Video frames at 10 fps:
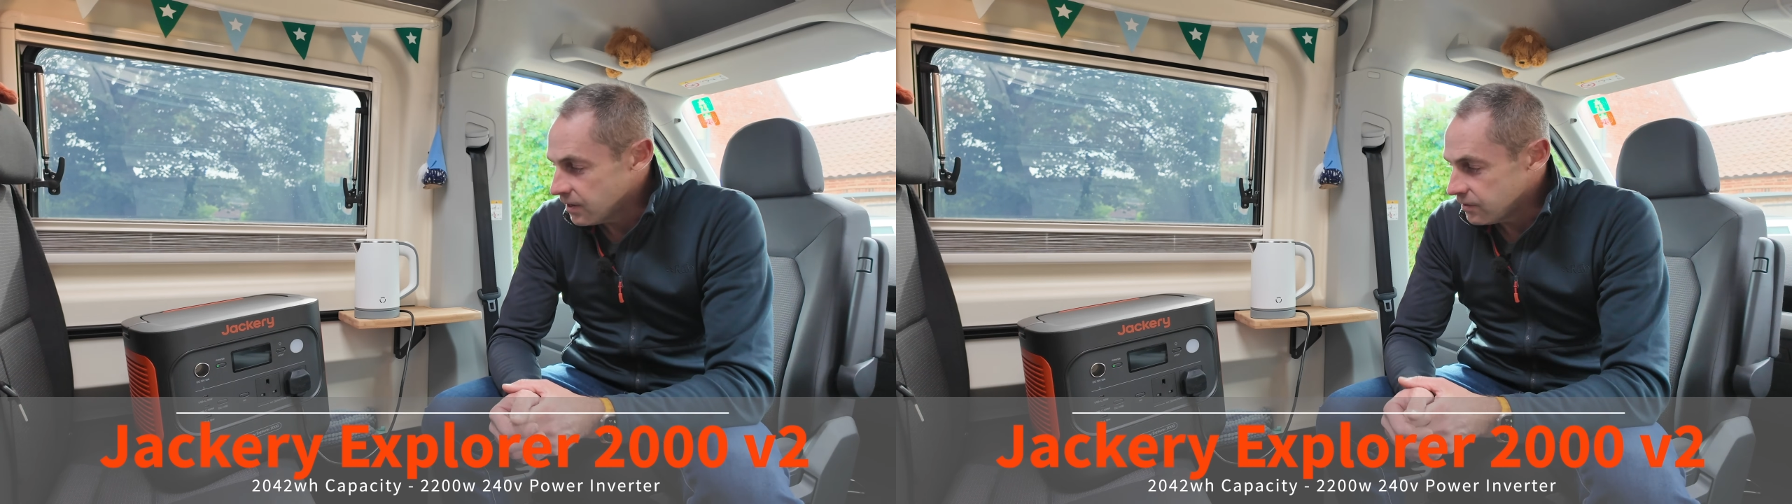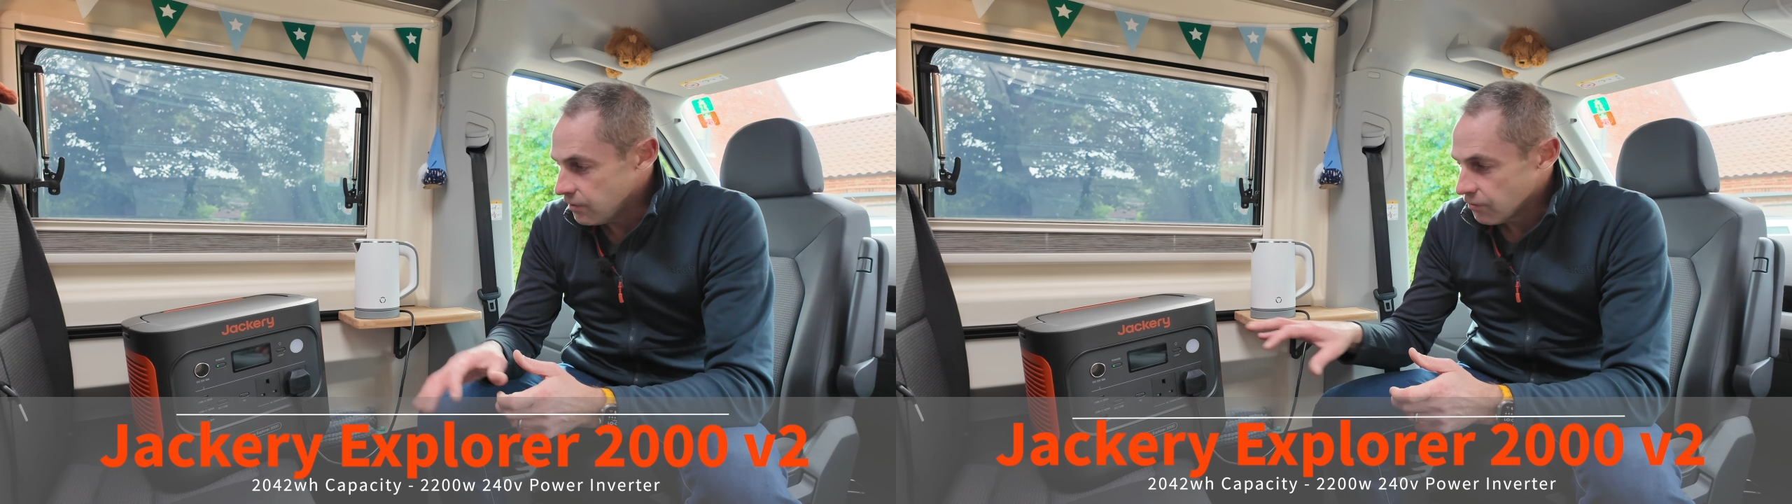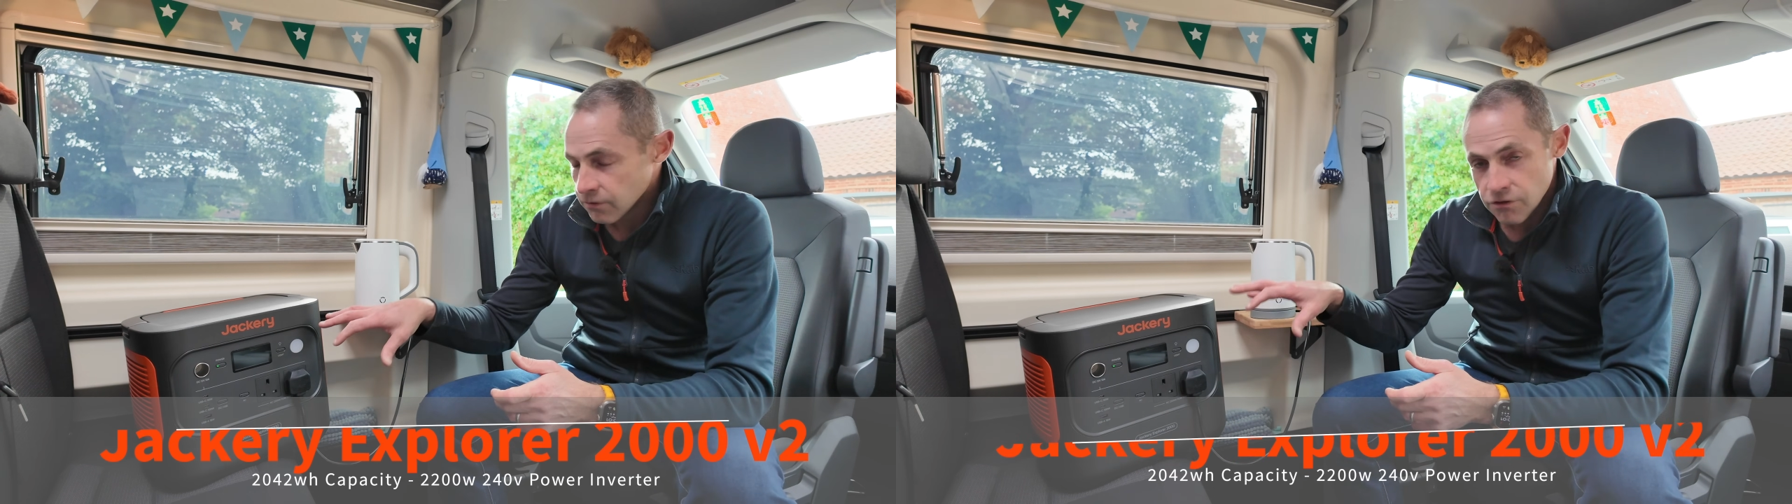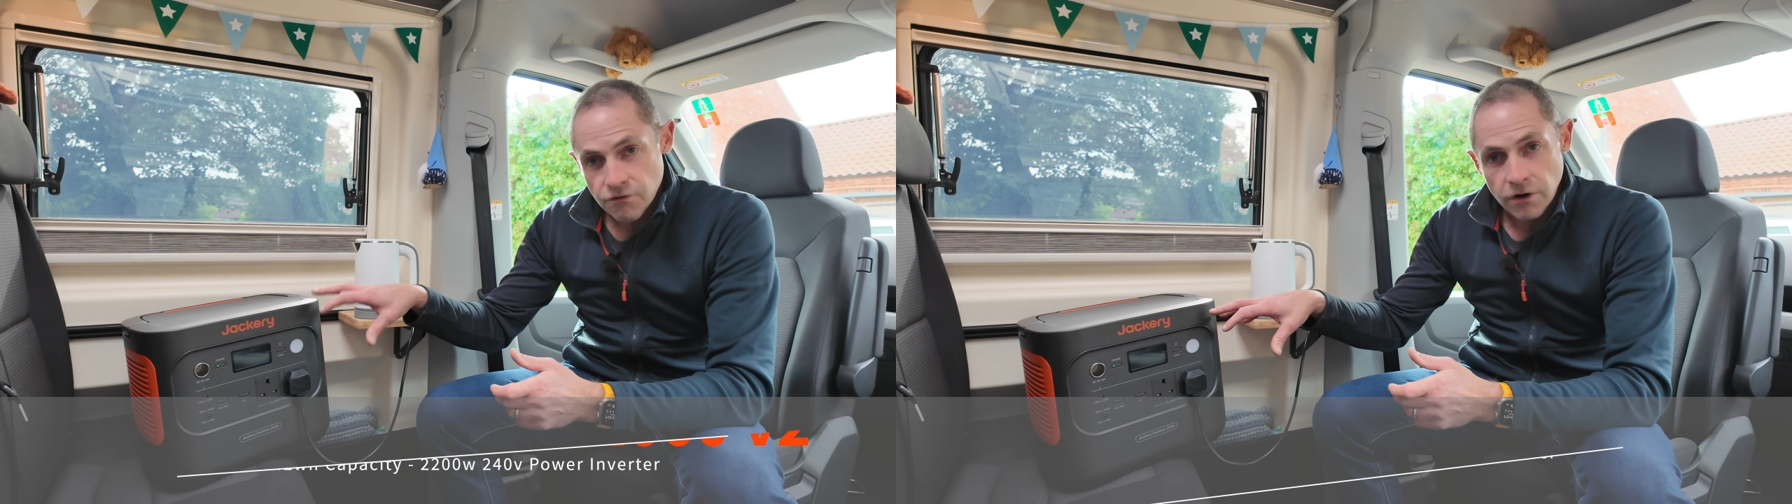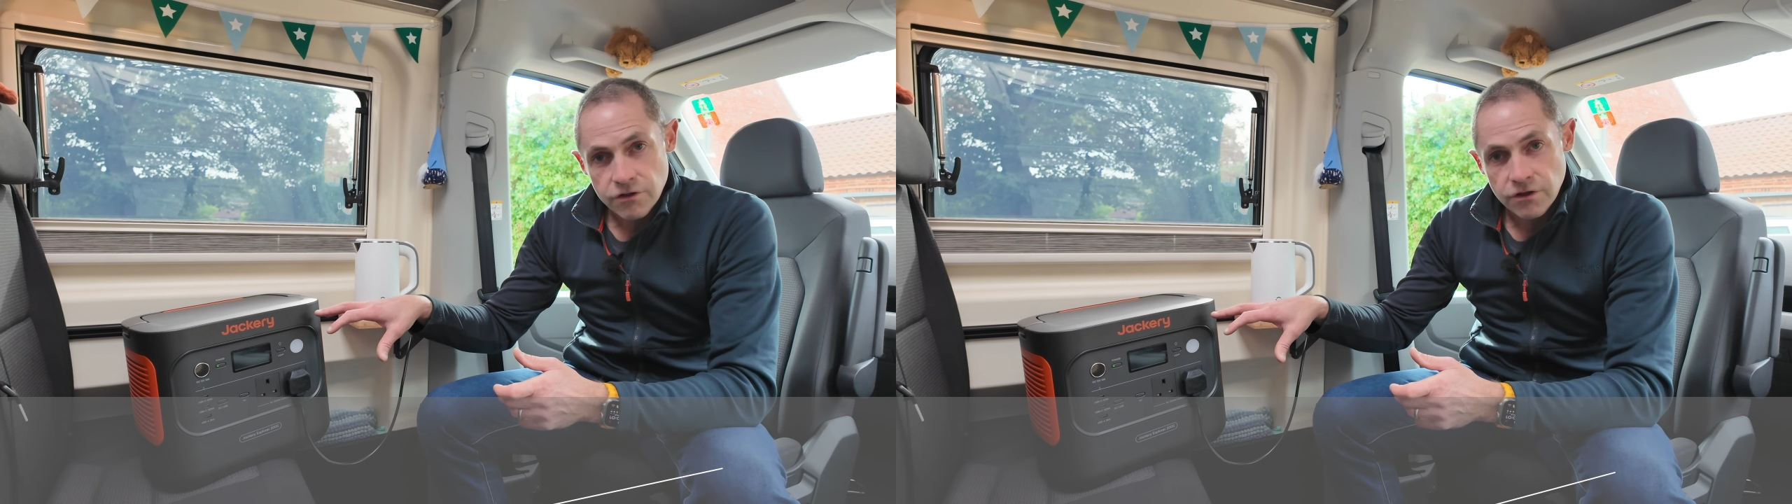New
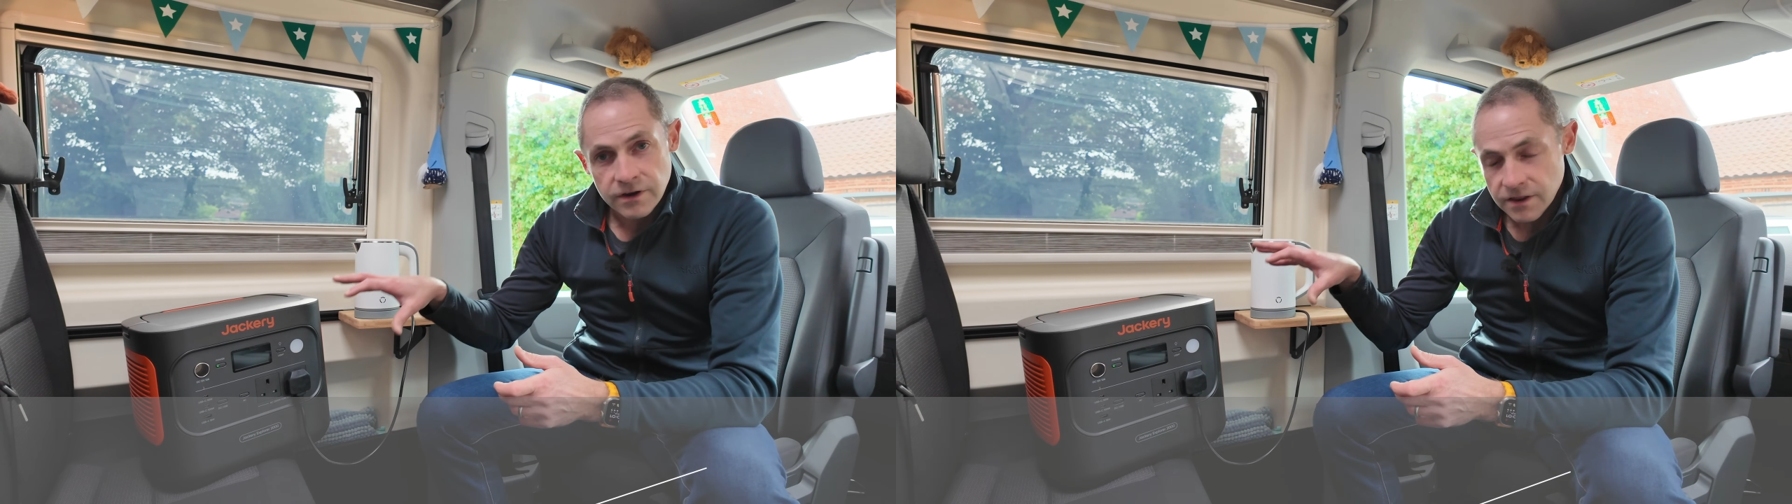construction,